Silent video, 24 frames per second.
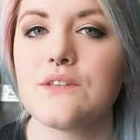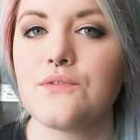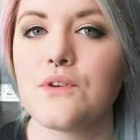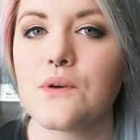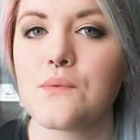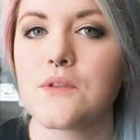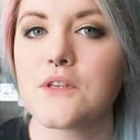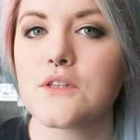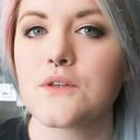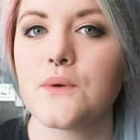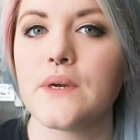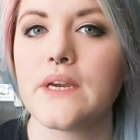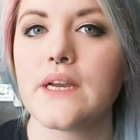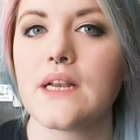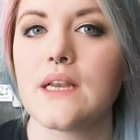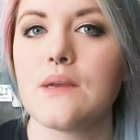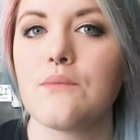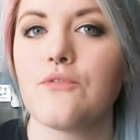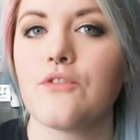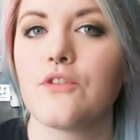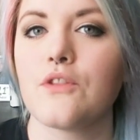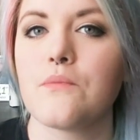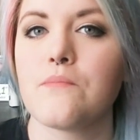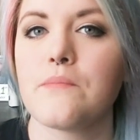to film this quickly
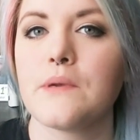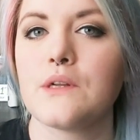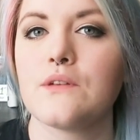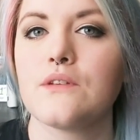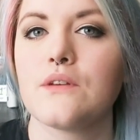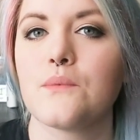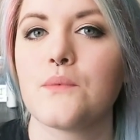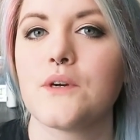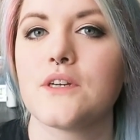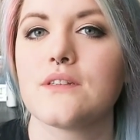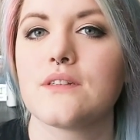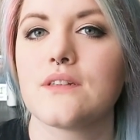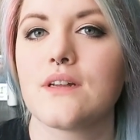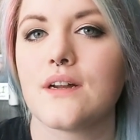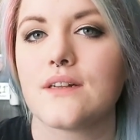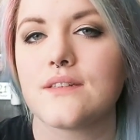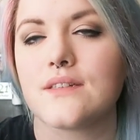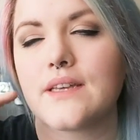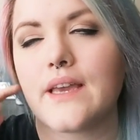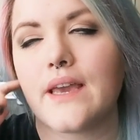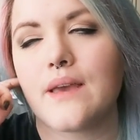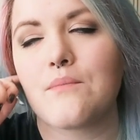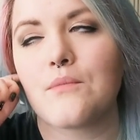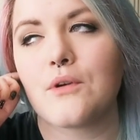before the building work
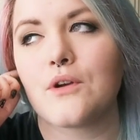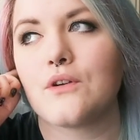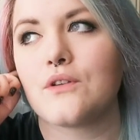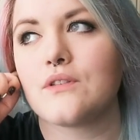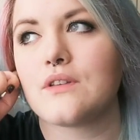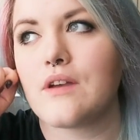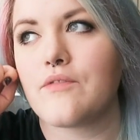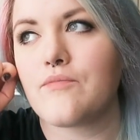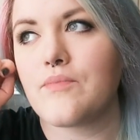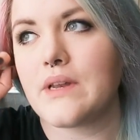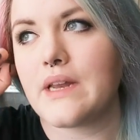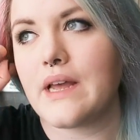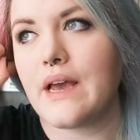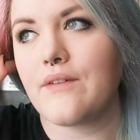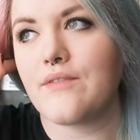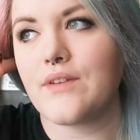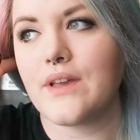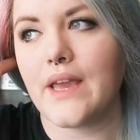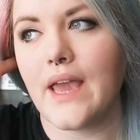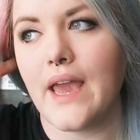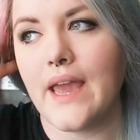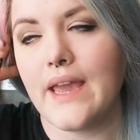starts again because I've been having